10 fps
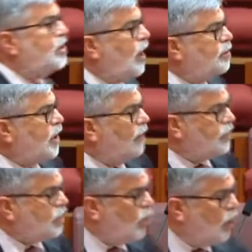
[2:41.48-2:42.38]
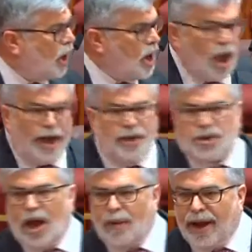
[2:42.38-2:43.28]
jobs offshore like it's
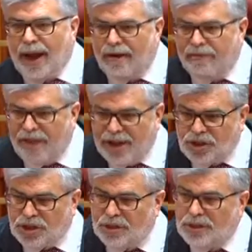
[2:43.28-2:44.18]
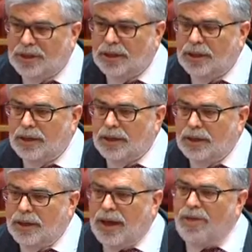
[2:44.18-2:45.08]
going out of fashion,
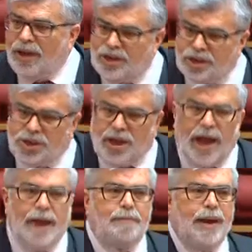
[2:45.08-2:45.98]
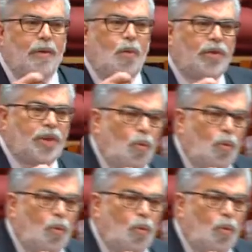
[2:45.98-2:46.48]
nothing to say about what the